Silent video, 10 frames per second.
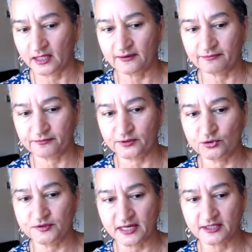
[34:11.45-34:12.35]
if
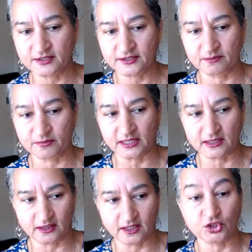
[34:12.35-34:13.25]
you say to
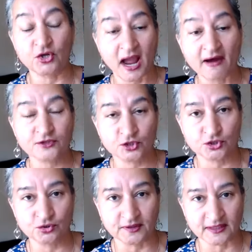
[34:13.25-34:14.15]
somebody that you have to
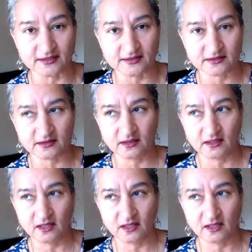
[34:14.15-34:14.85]
do this